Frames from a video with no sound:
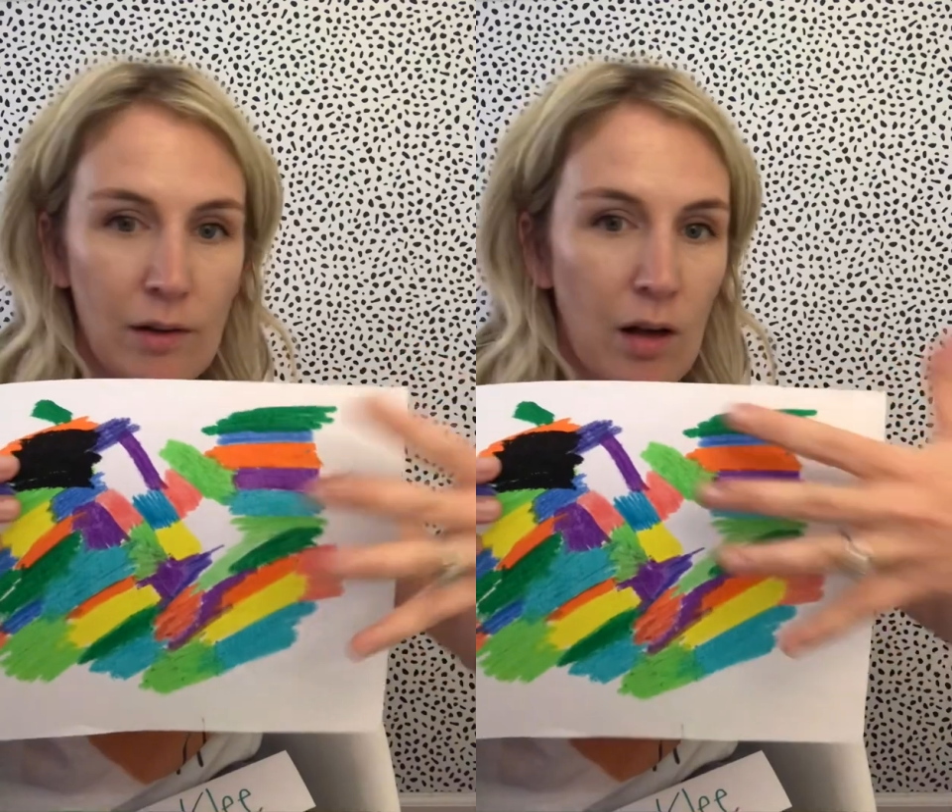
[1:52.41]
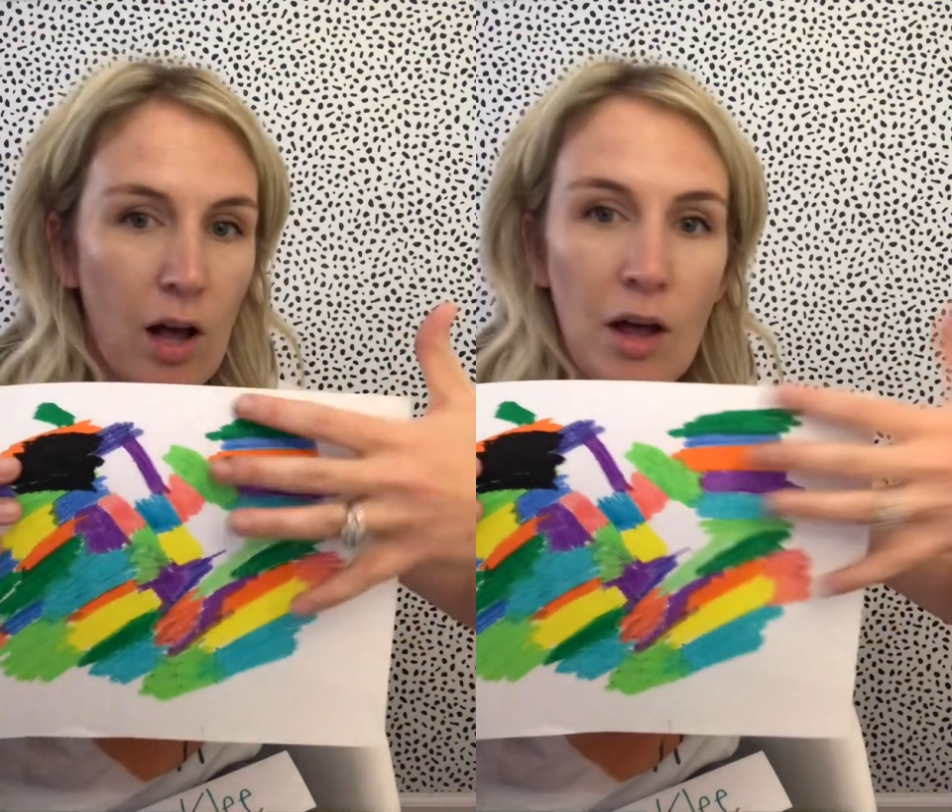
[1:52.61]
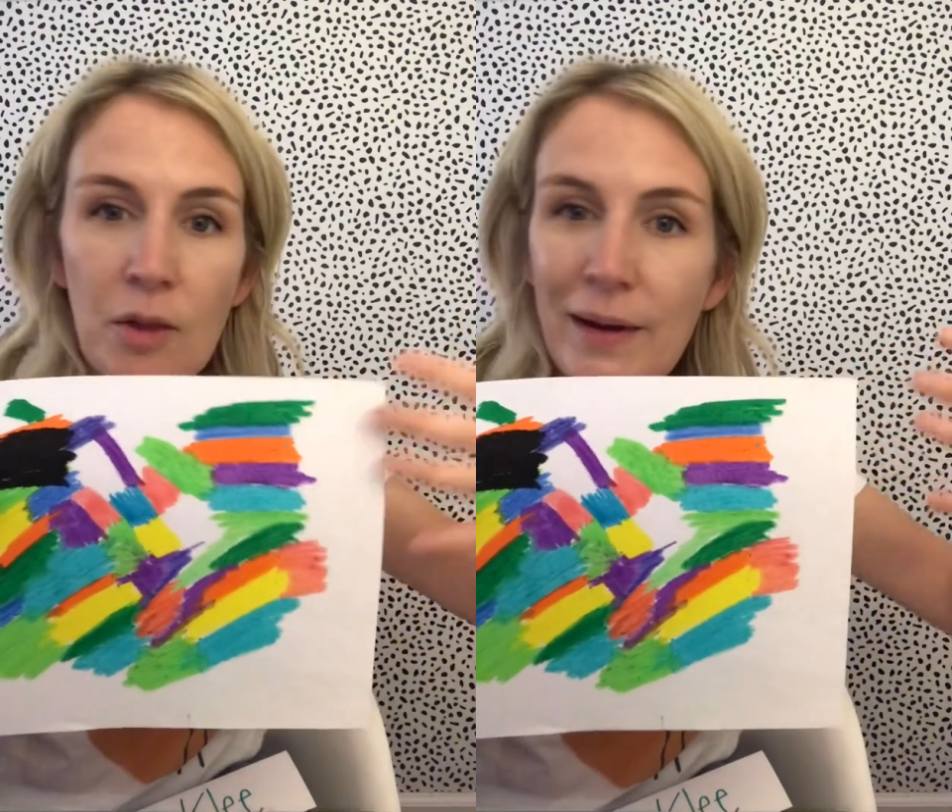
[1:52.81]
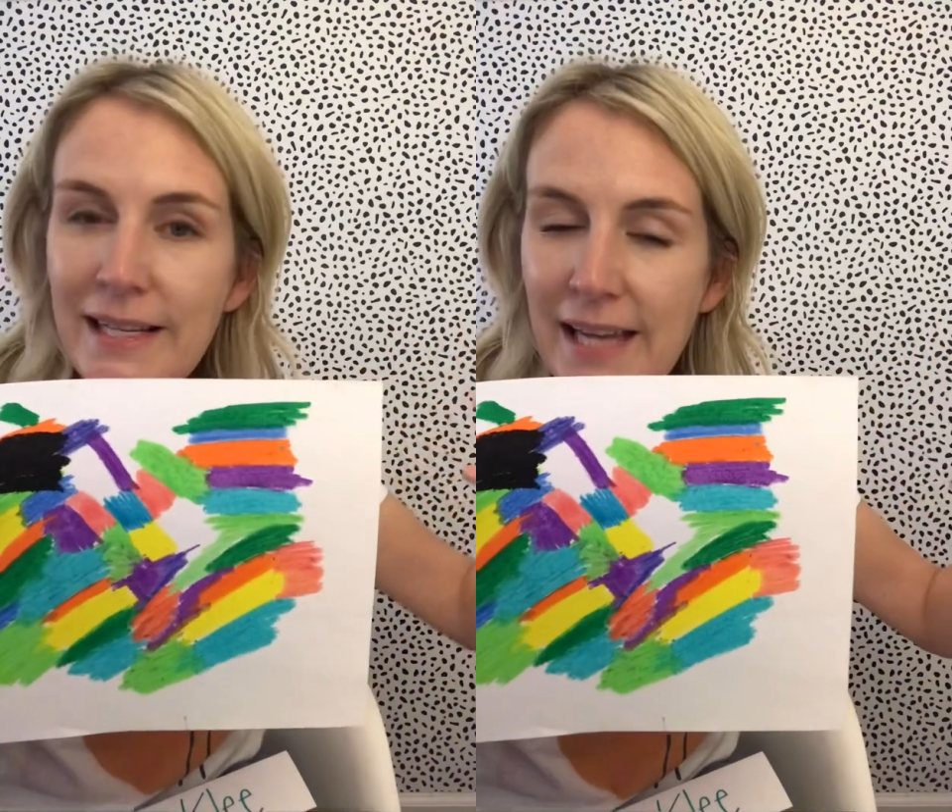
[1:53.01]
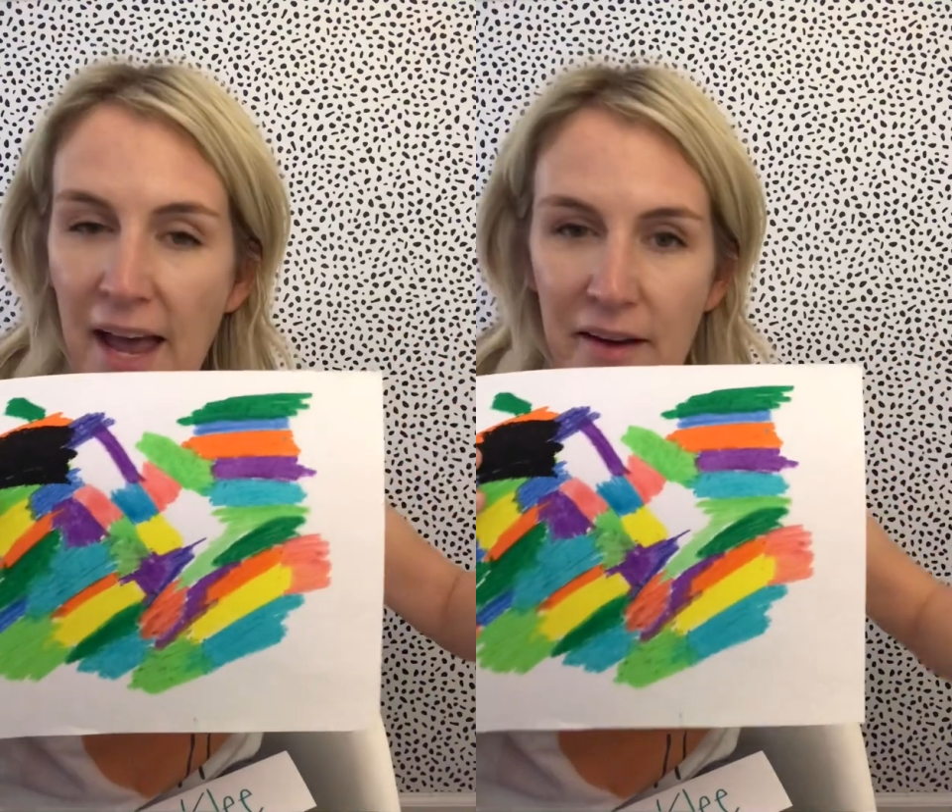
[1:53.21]
all the
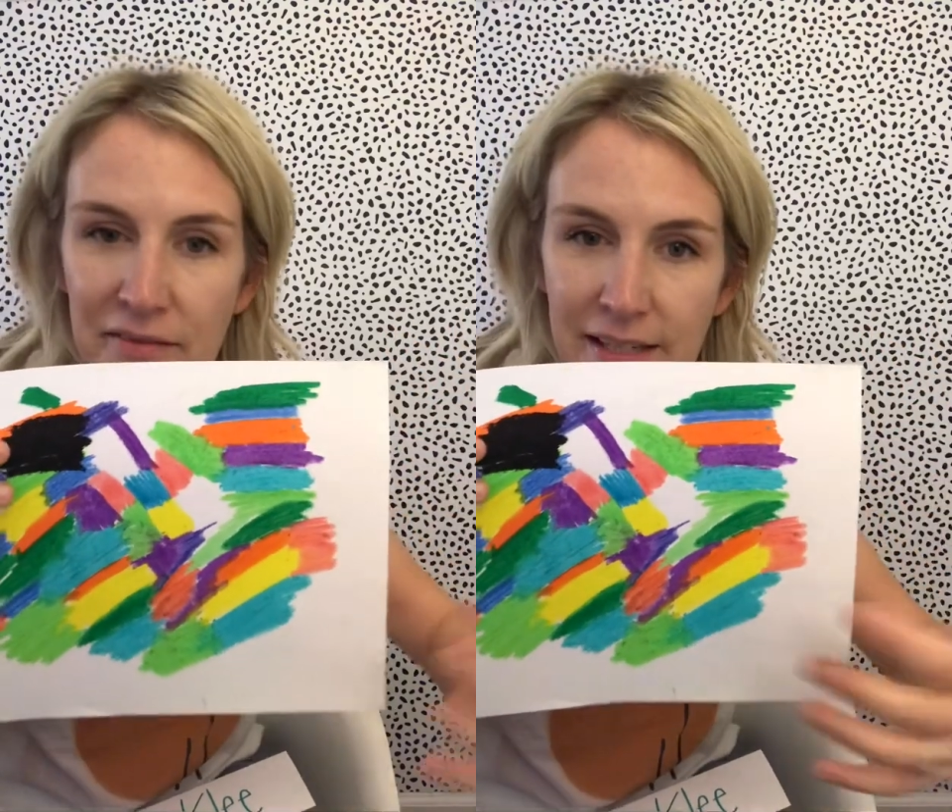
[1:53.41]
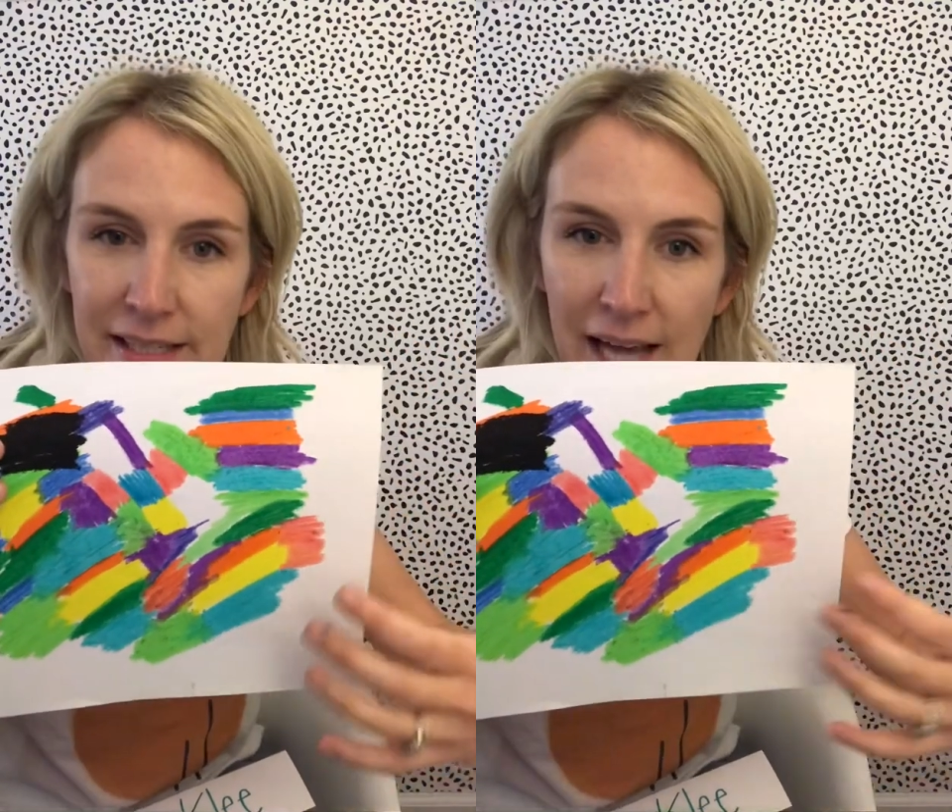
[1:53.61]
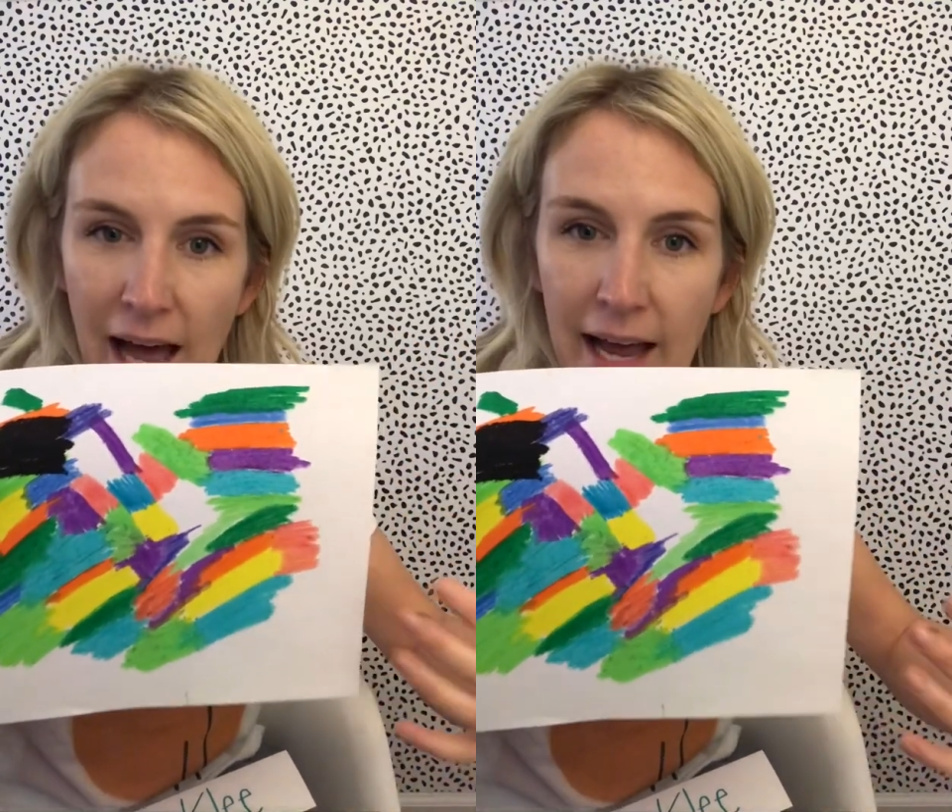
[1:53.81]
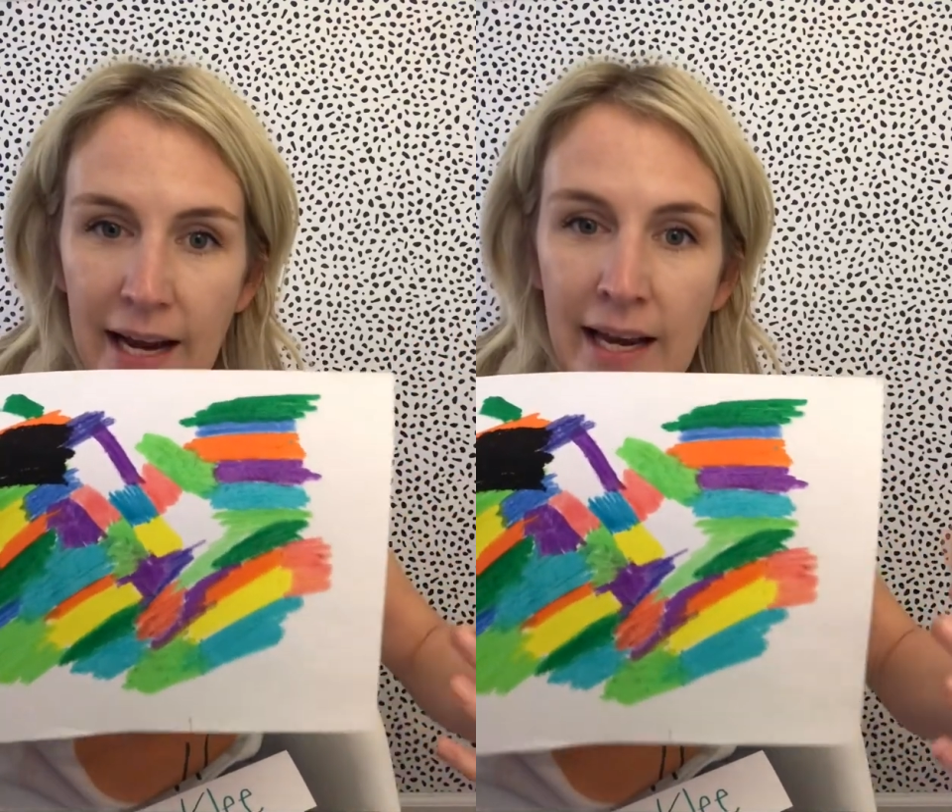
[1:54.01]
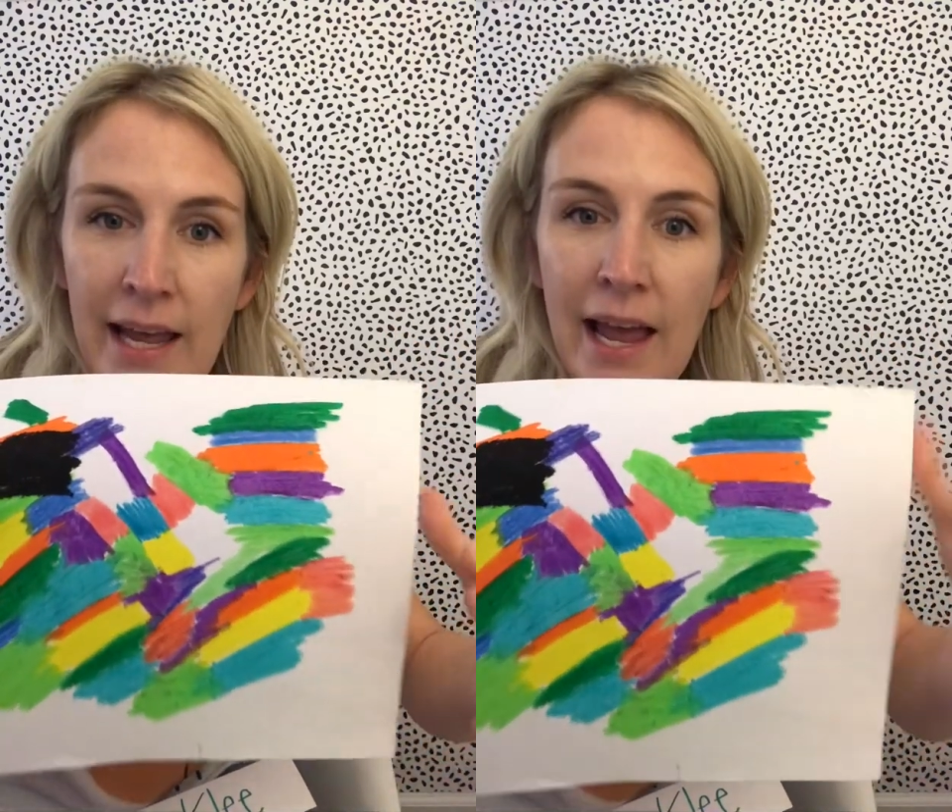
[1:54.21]
way to every
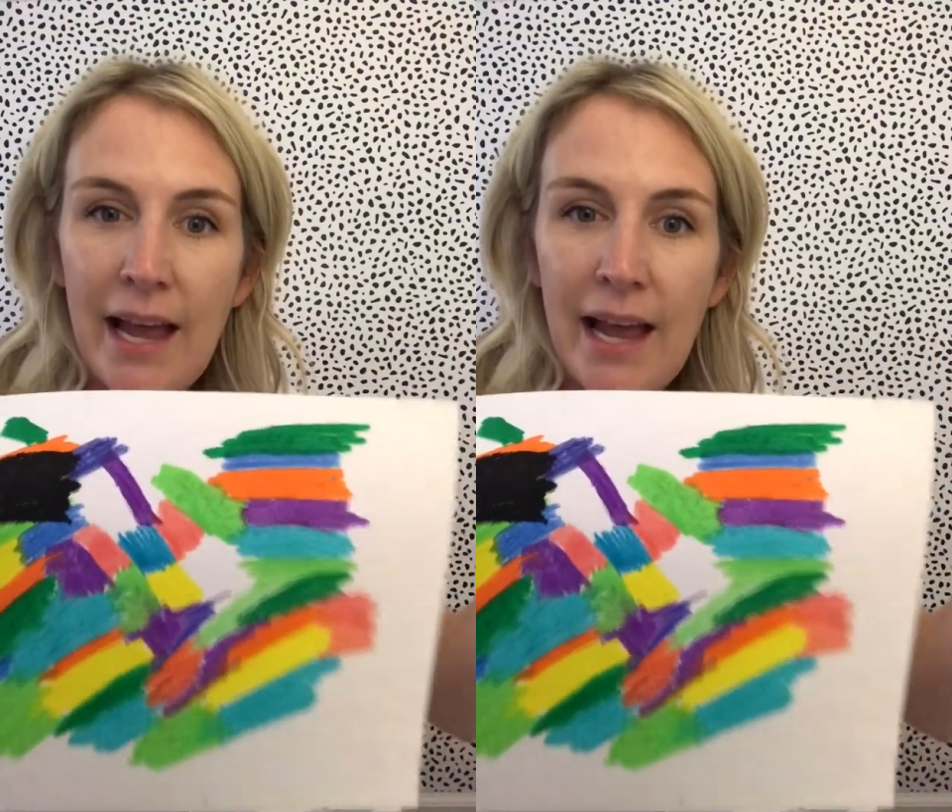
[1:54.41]
side.